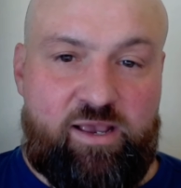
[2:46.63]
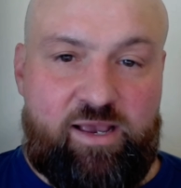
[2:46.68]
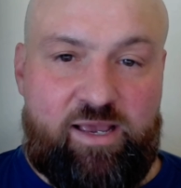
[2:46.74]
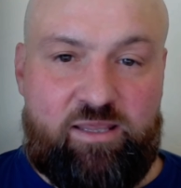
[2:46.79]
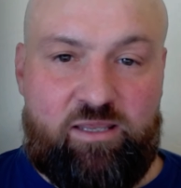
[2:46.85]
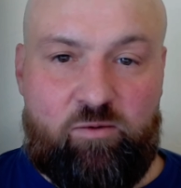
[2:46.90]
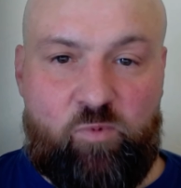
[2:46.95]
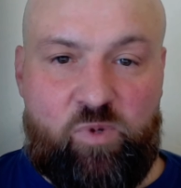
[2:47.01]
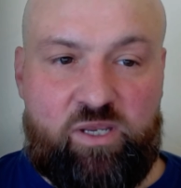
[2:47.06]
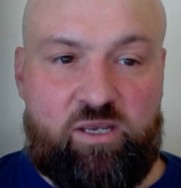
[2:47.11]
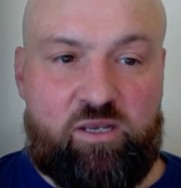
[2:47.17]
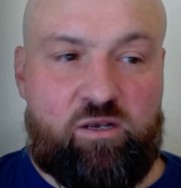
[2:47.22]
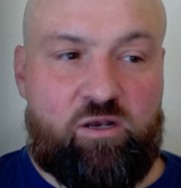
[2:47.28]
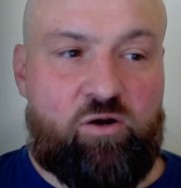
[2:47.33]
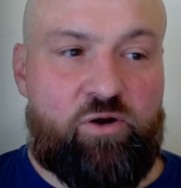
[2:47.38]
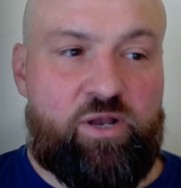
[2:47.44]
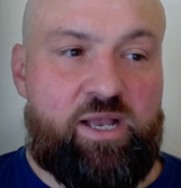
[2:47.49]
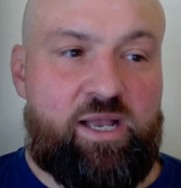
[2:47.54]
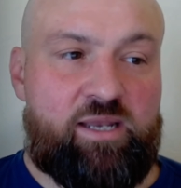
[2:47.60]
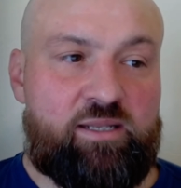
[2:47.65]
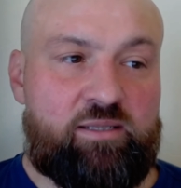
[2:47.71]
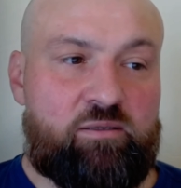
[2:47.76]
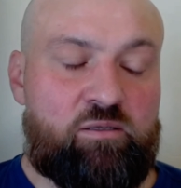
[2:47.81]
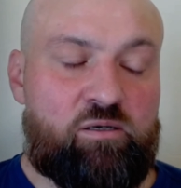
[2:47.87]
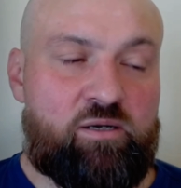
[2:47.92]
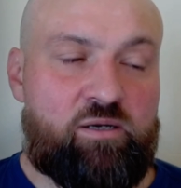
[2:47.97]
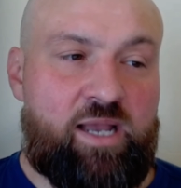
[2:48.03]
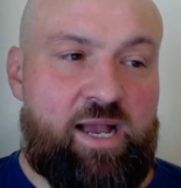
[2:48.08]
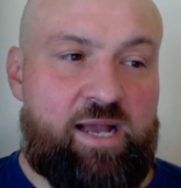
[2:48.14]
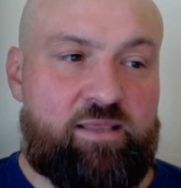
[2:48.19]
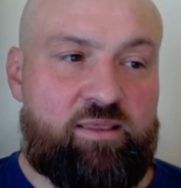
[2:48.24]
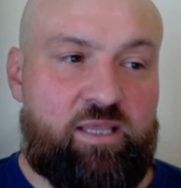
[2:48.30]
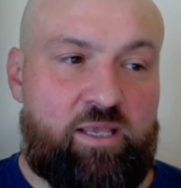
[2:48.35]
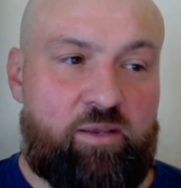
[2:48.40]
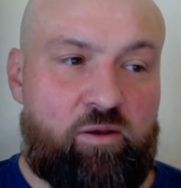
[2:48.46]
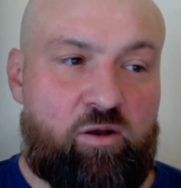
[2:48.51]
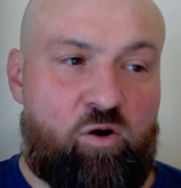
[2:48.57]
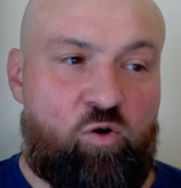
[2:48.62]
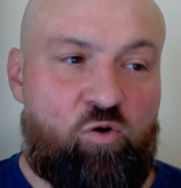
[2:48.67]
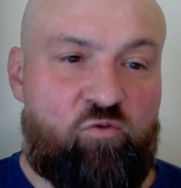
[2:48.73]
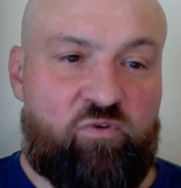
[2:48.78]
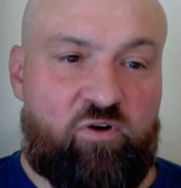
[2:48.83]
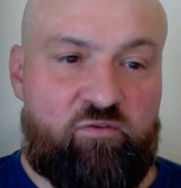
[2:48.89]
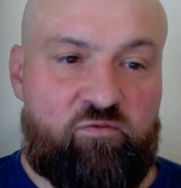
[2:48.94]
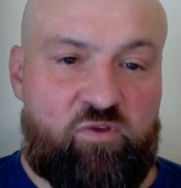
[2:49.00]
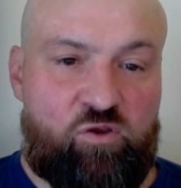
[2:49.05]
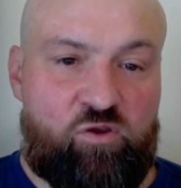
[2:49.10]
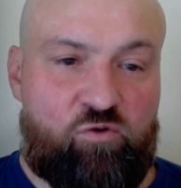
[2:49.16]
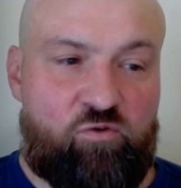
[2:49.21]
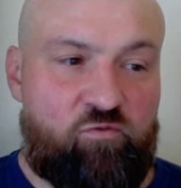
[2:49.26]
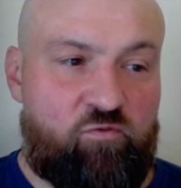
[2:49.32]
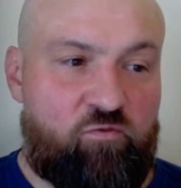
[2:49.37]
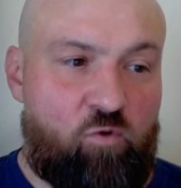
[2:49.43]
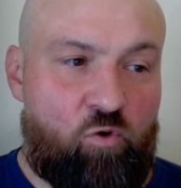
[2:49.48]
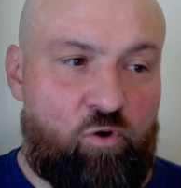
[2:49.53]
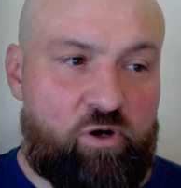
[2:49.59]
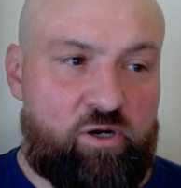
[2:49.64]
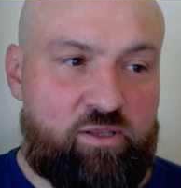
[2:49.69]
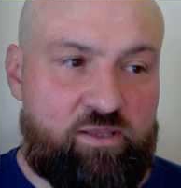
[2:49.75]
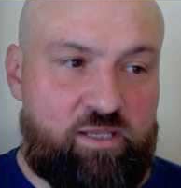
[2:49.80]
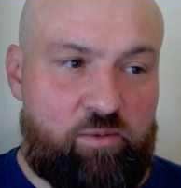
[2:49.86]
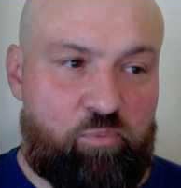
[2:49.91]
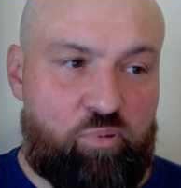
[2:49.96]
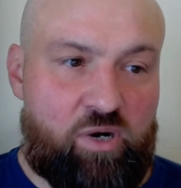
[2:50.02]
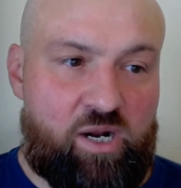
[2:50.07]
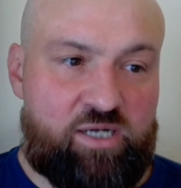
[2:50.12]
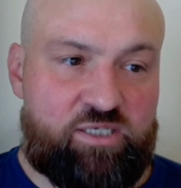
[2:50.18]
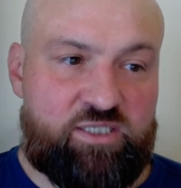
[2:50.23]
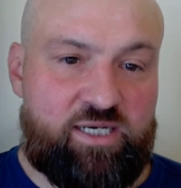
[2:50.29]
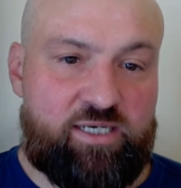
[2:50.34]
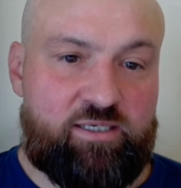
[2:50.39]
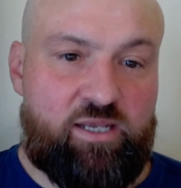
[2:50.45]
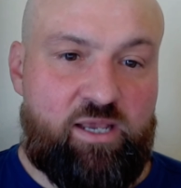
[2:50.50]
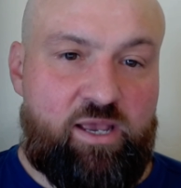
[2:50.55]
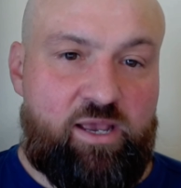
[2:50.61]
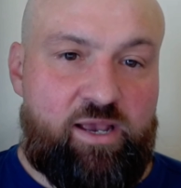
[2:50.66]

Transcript: And then we can go ahead and look at the overview for the project.